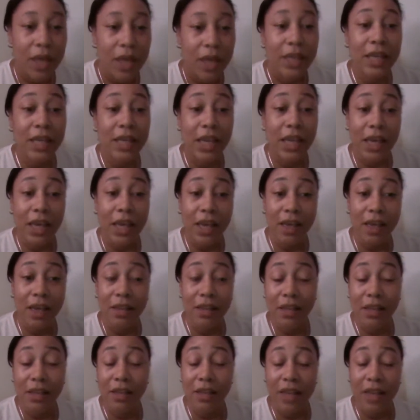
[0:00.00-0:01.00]
Yeah,
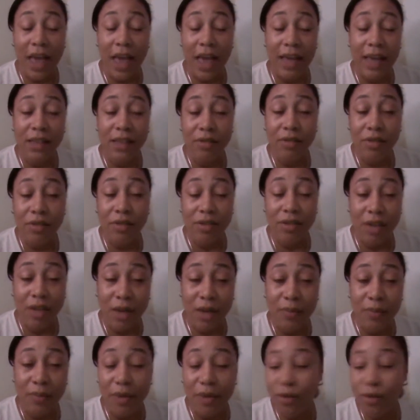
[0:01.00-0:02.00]
the ice cream
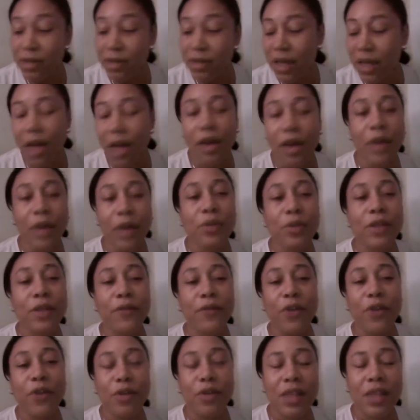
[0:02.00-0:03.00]
truck broke down. It was the
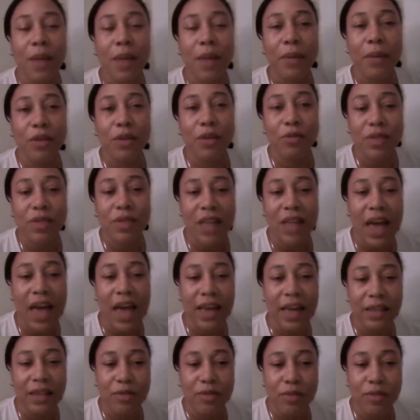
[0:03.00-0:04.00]
first time I used the
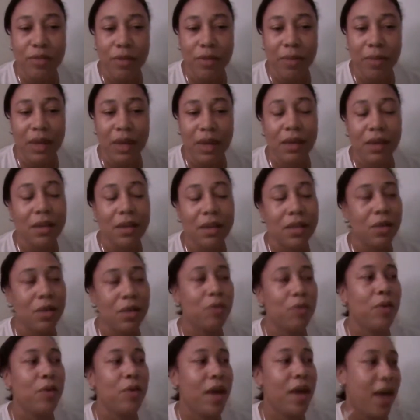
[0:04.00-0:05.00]
ice cream maker. So
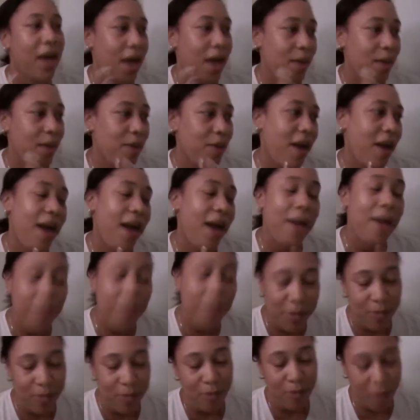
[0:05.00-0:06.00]
what
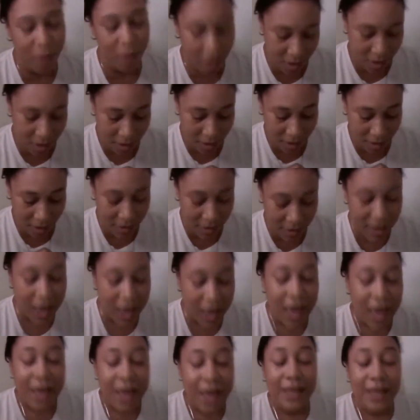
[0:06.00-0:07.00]
happened was
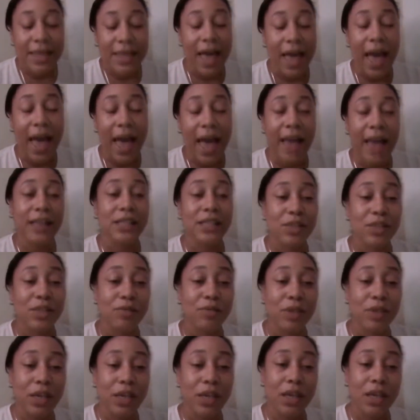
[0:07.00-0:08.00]
the ice
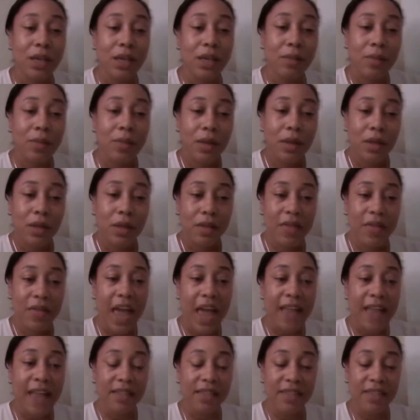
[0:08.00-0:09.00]
cream,
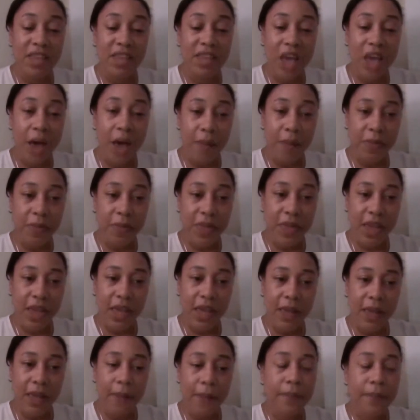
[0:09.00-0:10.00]
that tub
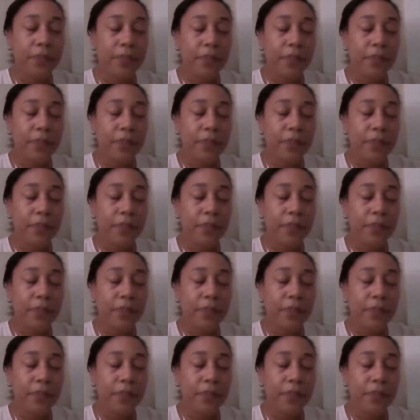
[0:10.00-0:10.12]
thing,